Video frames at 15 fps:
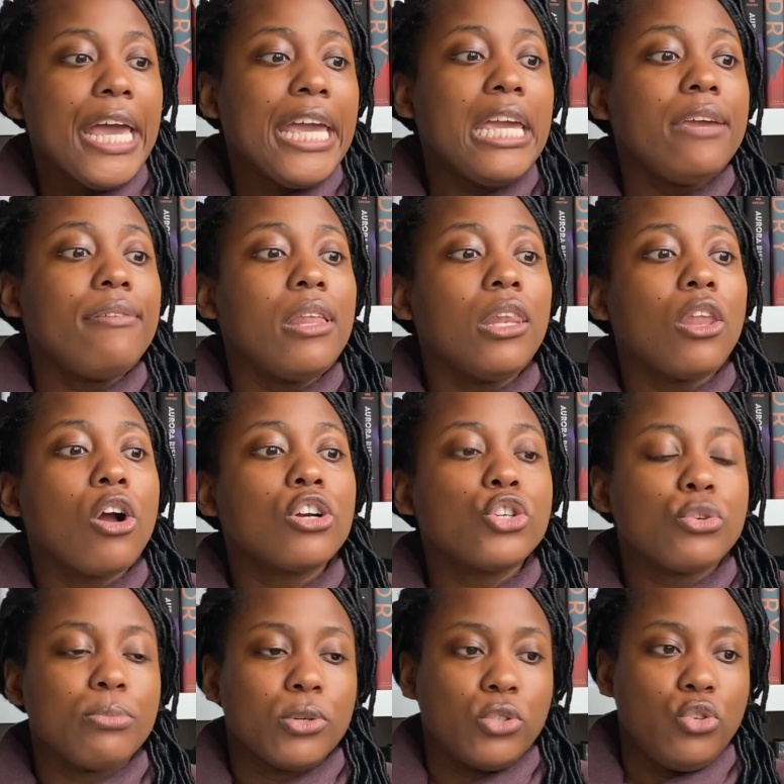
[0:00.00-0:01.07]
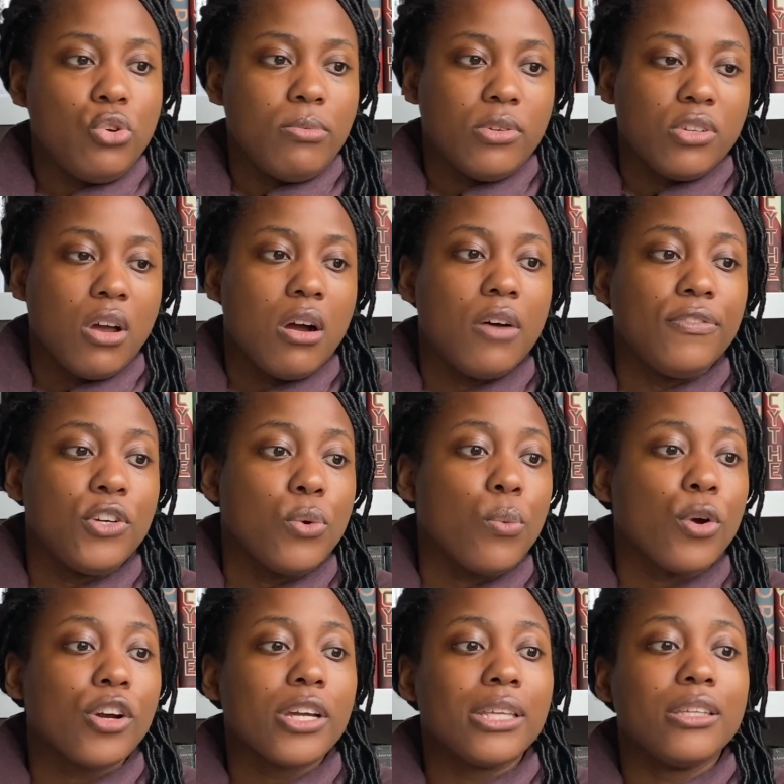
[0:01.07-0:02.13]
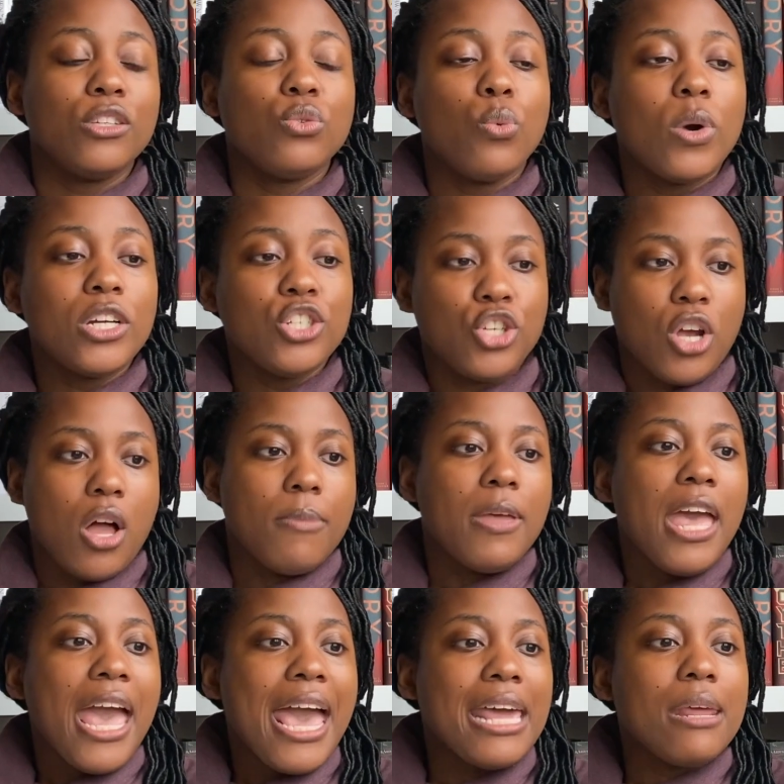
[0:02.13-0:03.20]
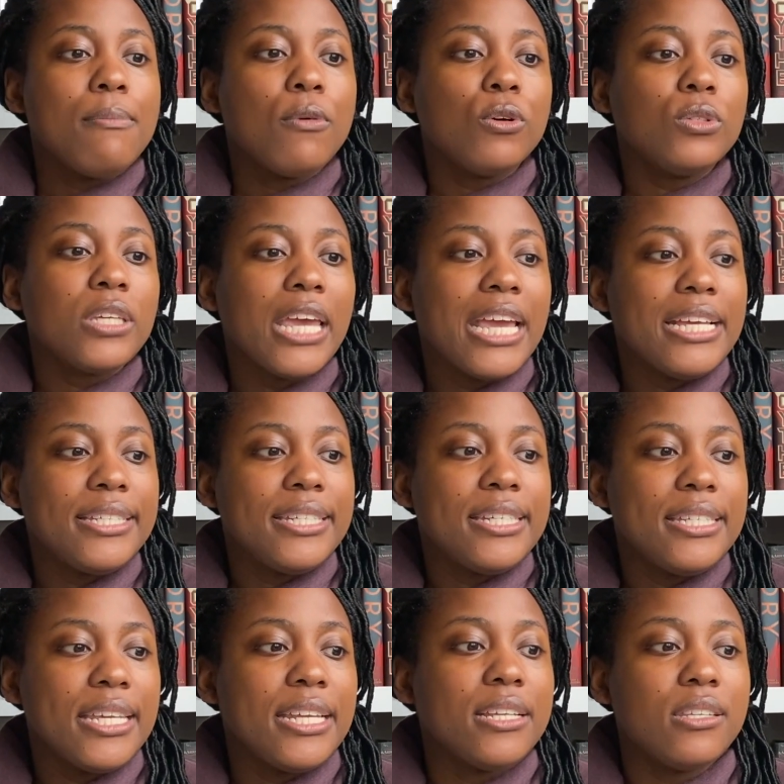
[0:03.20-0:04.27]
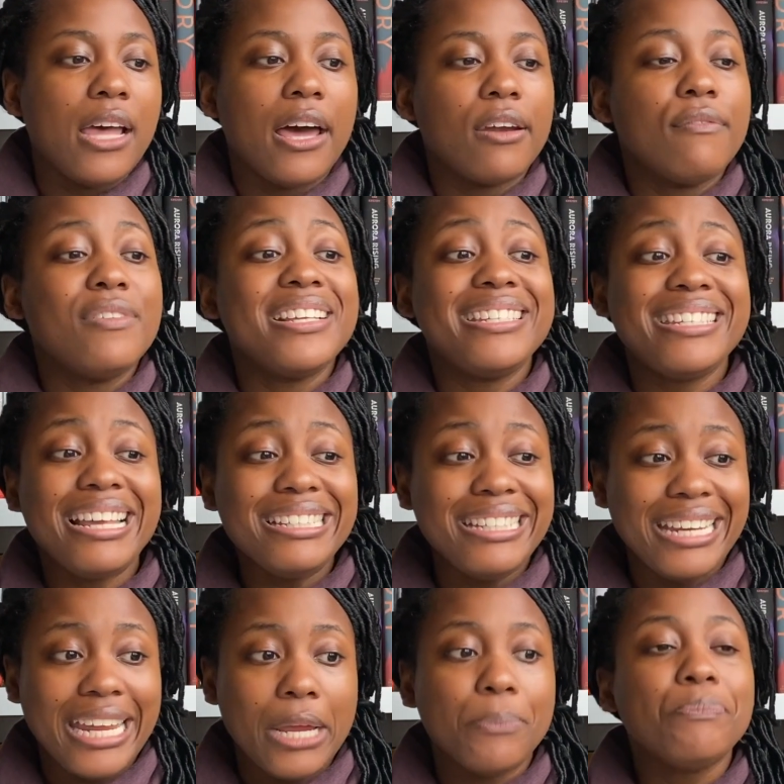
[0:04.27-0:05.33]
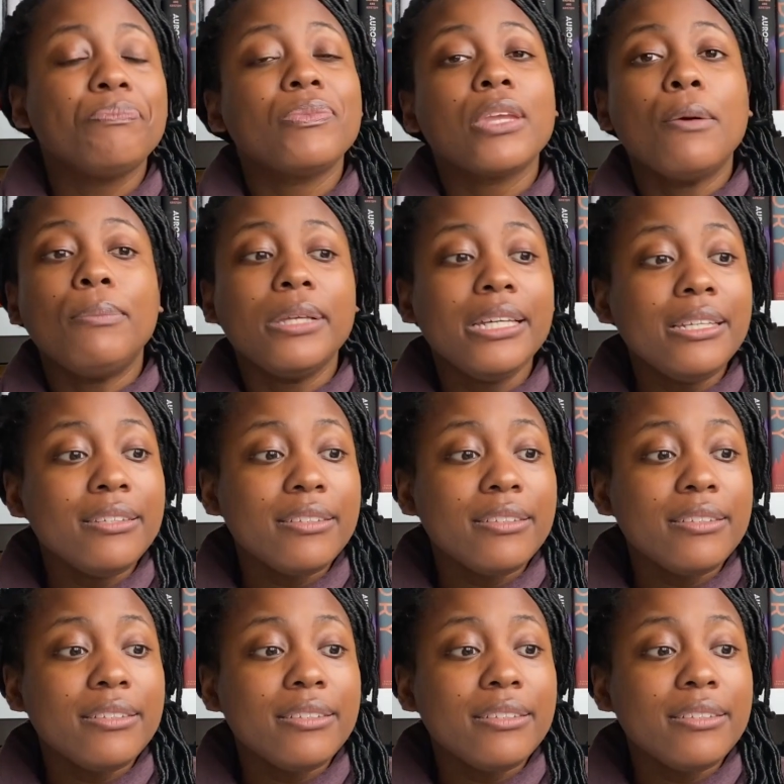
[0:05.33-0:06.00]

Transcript: Even larger booktubers often work at least one job, and in most cases, it is out of necessity. Please